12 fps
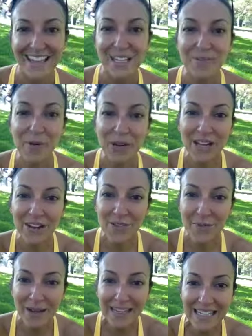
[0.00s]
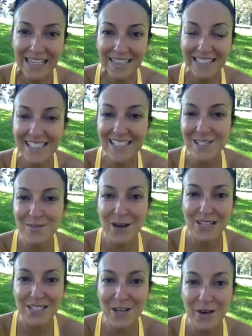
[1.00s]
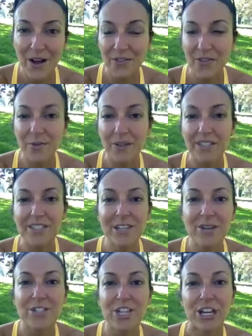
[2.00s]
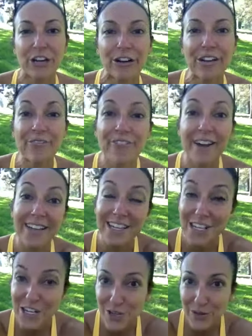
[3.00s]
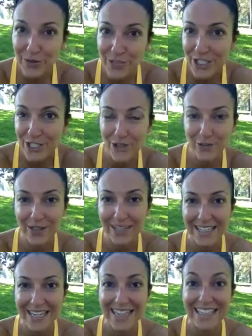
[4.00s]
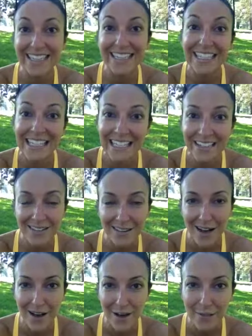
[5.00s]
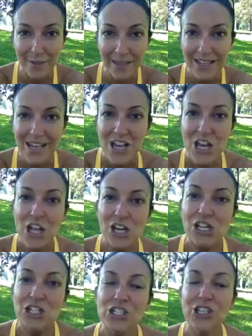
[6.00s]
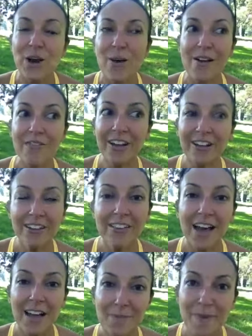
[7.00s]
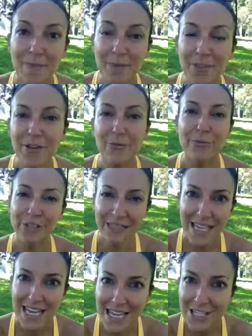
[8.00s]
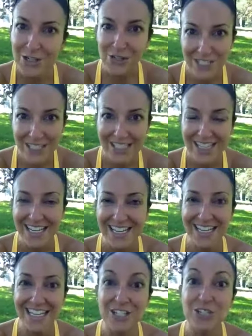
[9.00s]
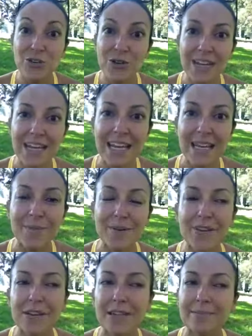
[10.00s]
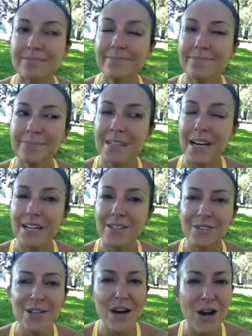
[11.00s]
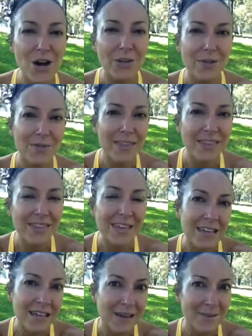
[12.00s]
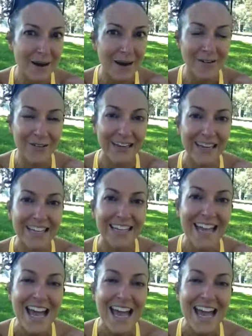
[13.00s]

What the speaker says: Good morning, everybody. Lisa Suazo, health and wellness coach here, inviting you to join the Clean Club. So I've gotten a lot of people that are really interested in joining, but they're like, I don't know, let me think about it.